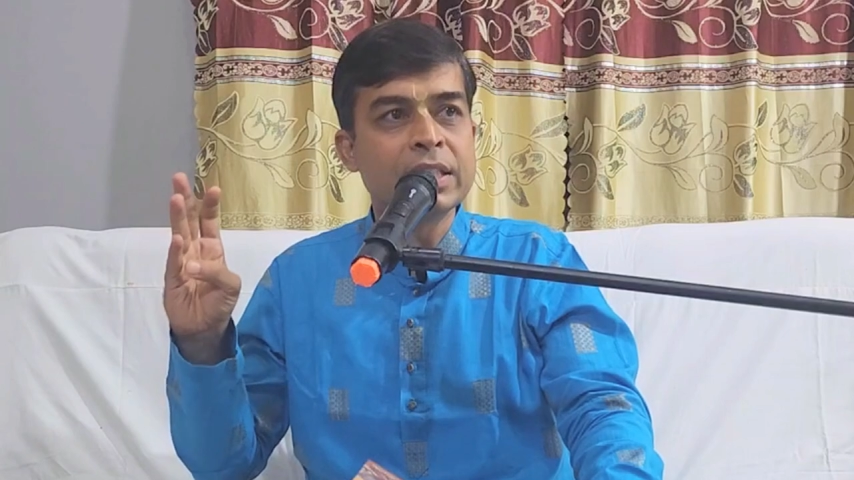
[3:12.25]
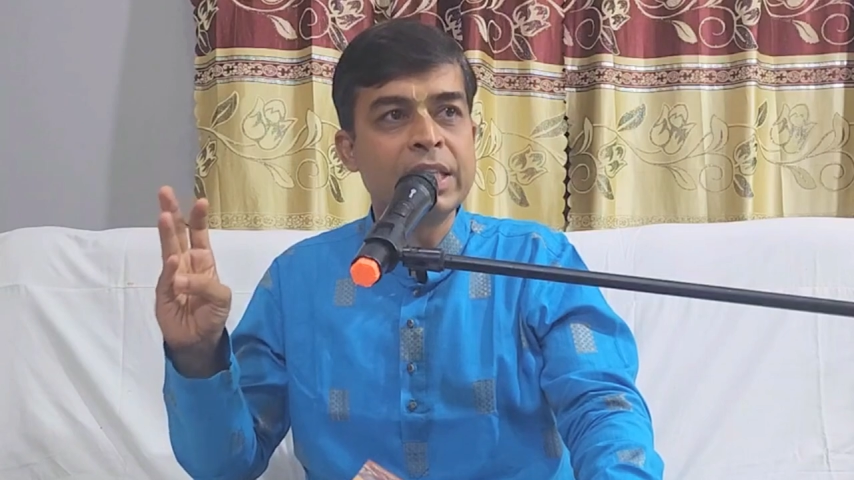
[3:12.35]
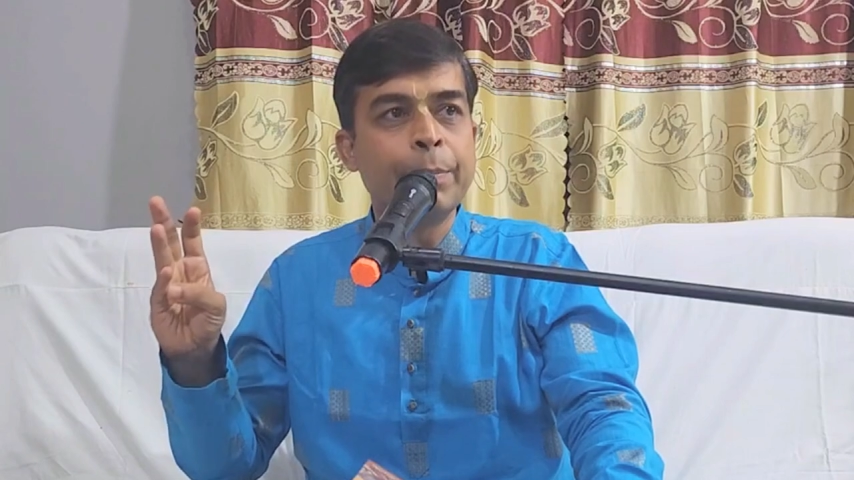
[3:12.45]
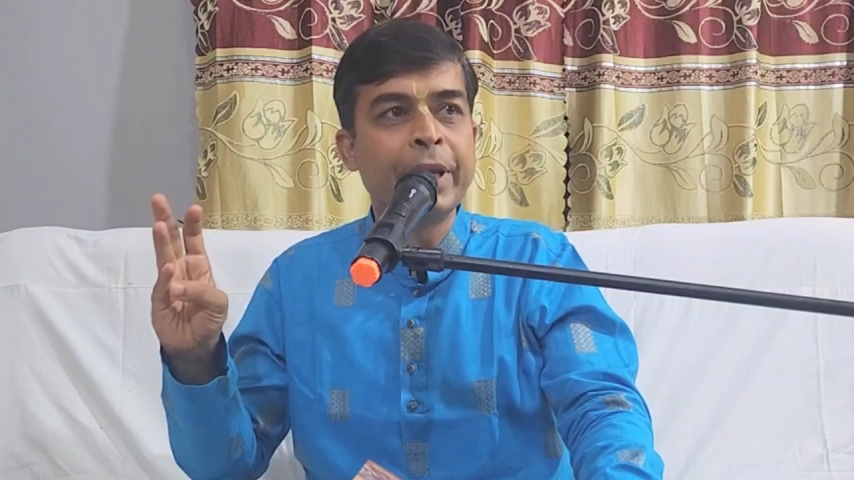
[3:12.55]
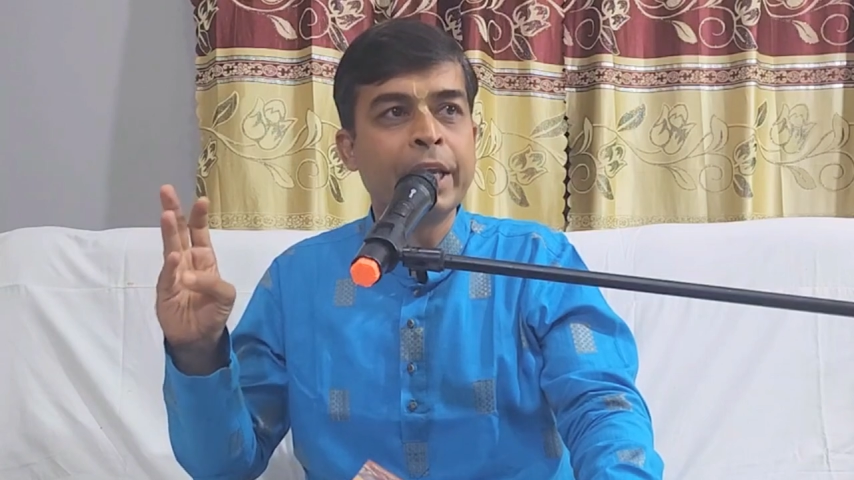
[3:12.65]

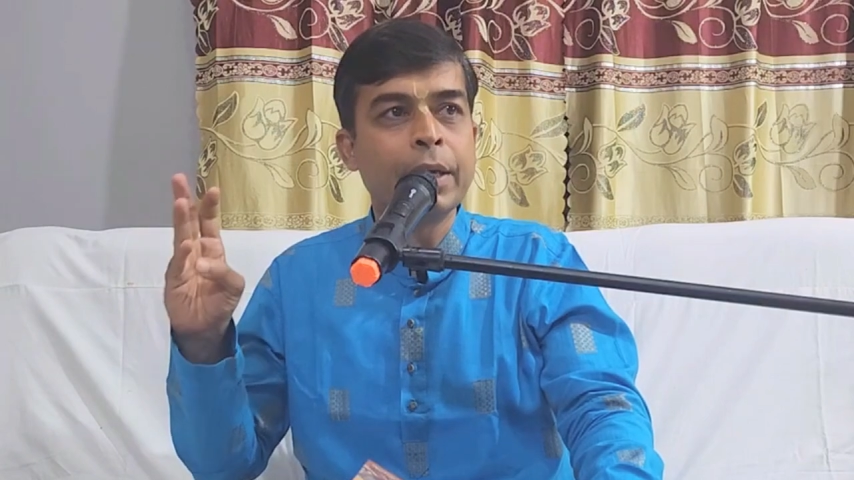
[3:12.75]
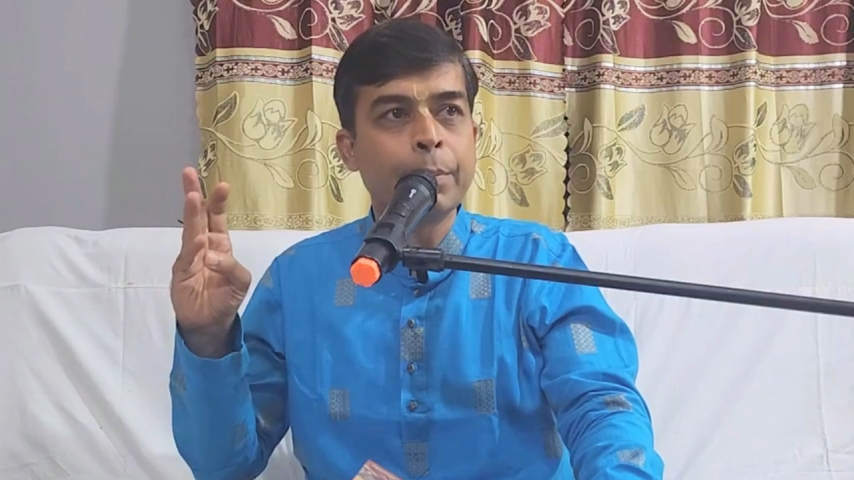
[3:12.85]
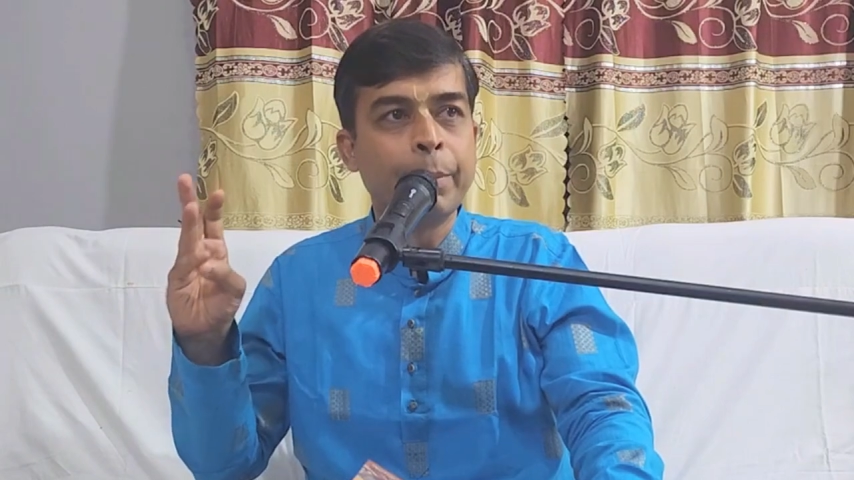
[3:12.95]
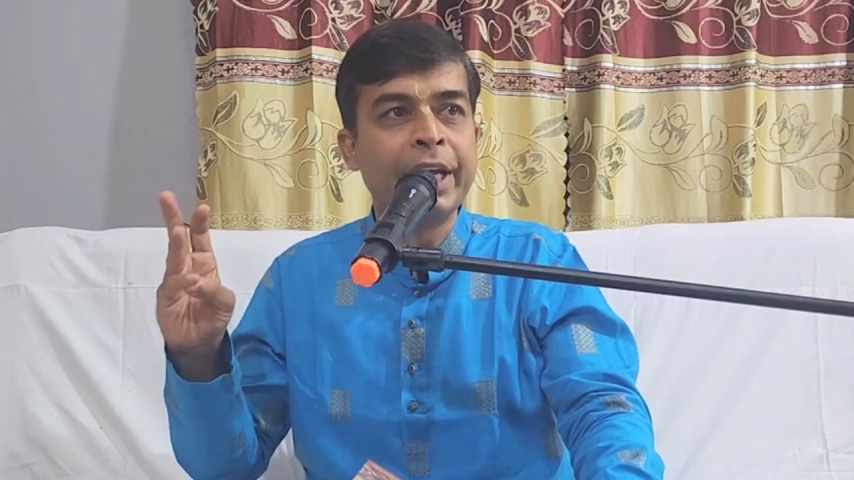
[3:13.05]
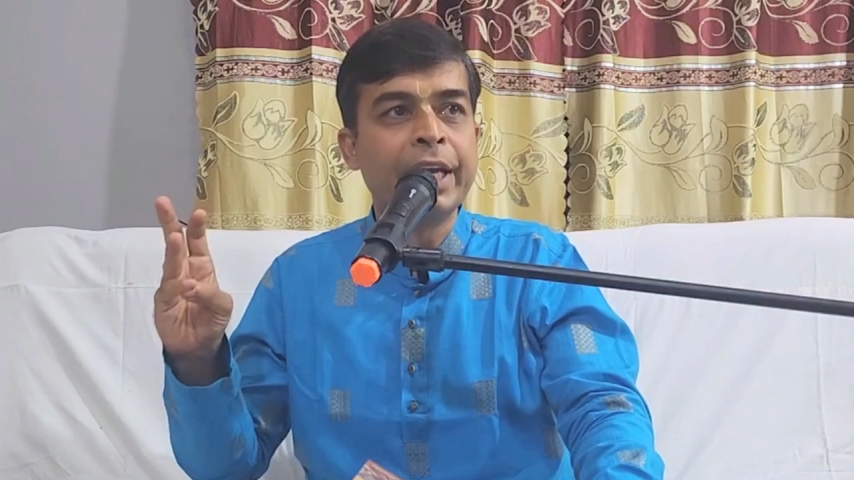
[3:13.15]
sleeping,
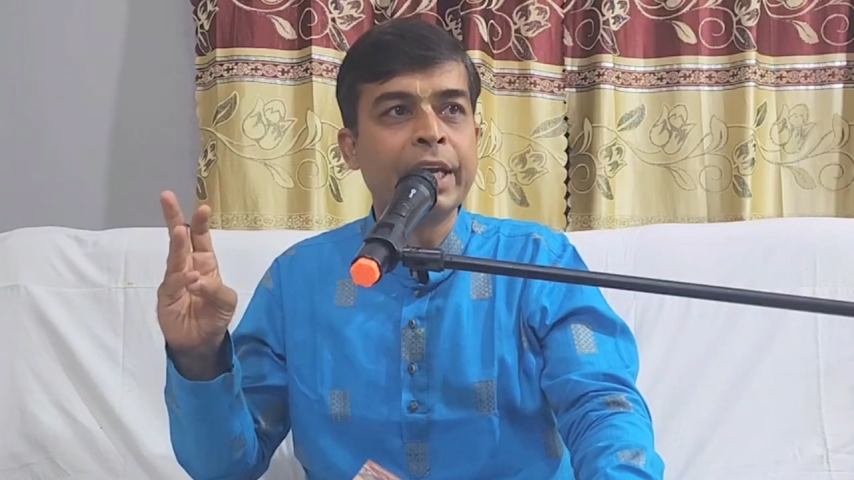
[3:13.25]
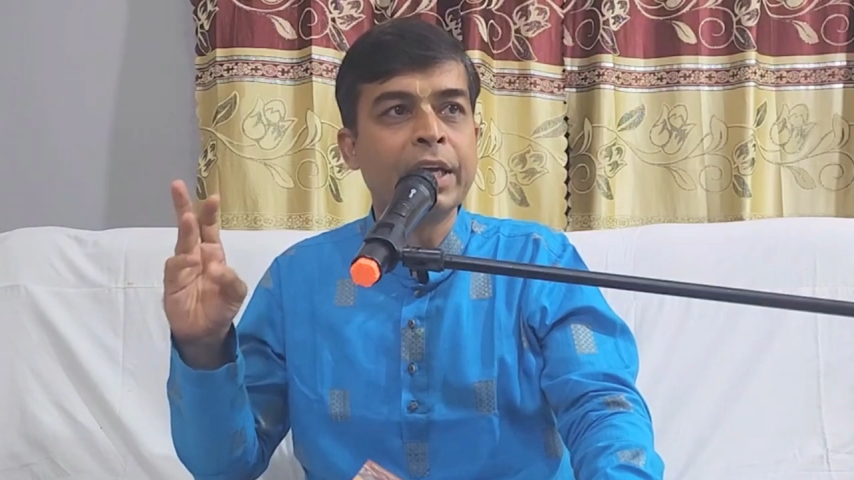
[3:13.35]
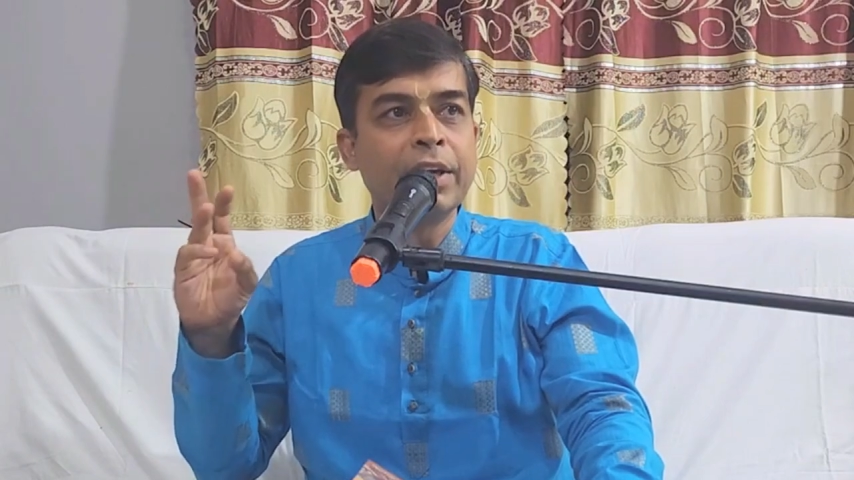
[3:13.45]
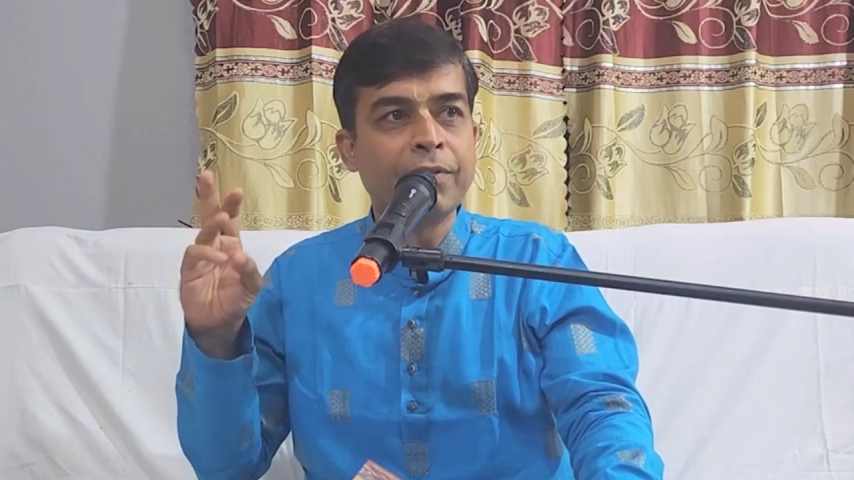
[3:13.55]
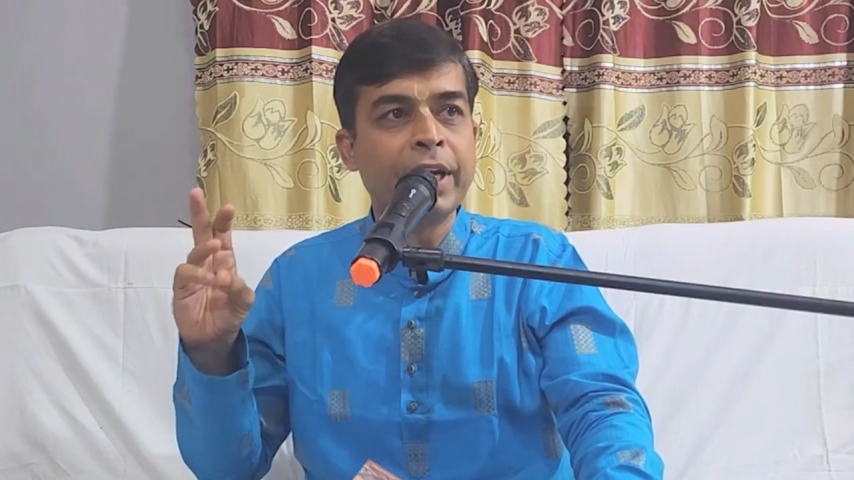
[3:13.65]

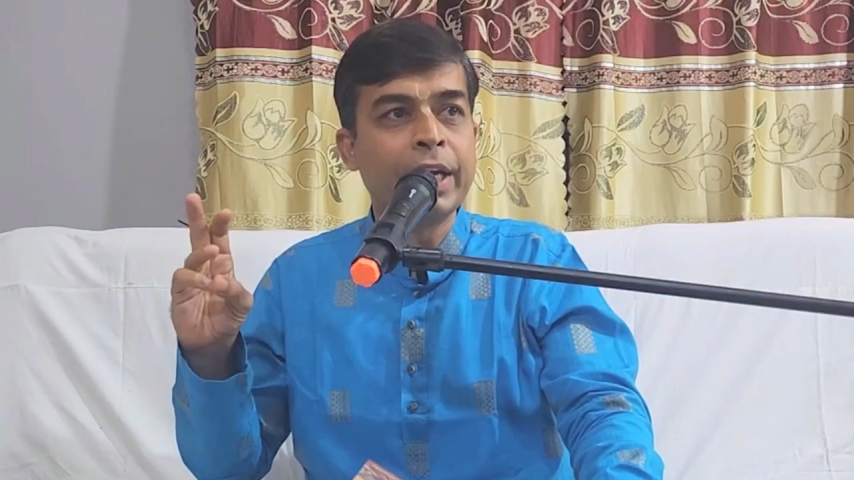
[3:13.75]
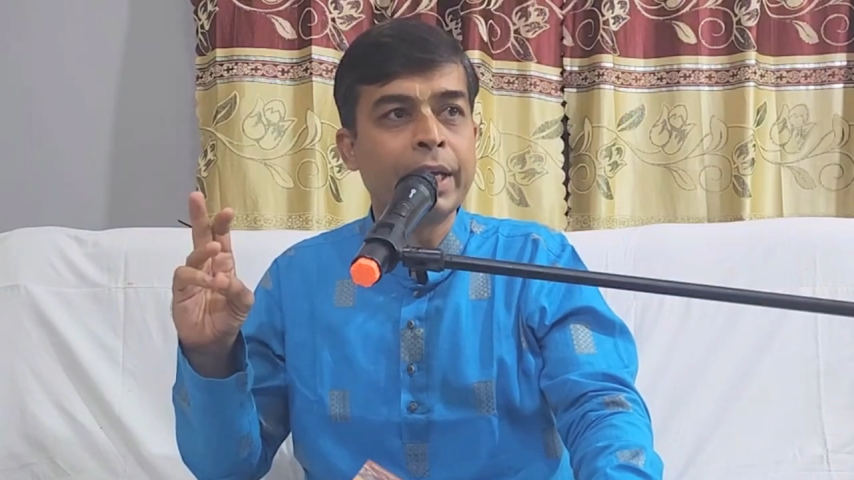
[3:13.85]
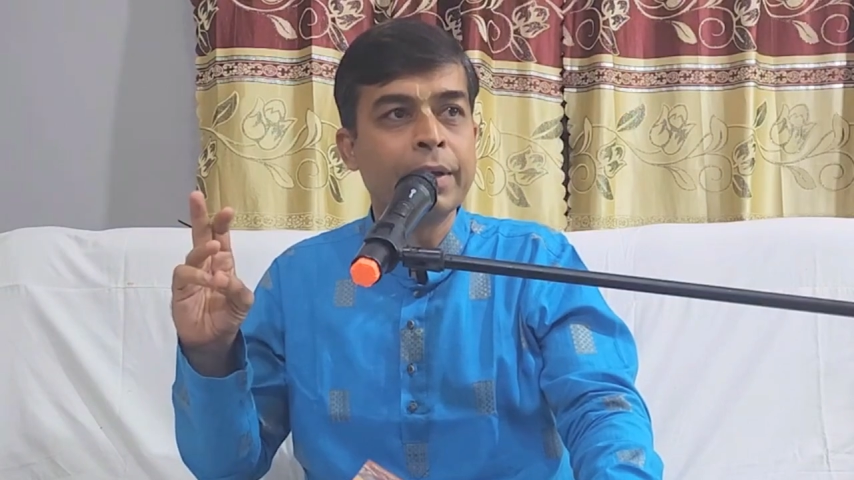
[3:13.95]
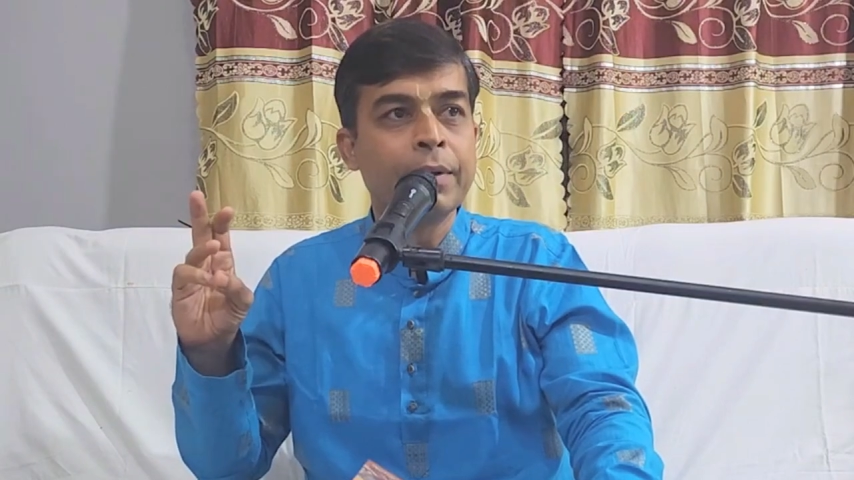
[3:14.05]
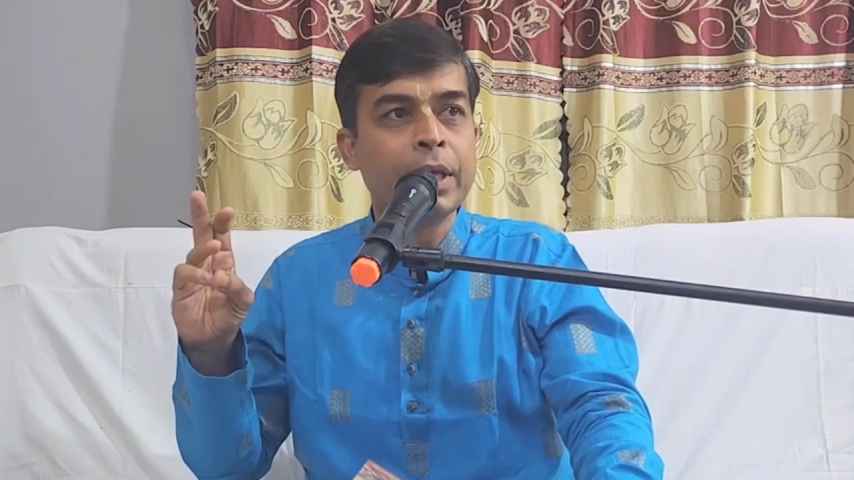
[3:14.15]
mating, defending.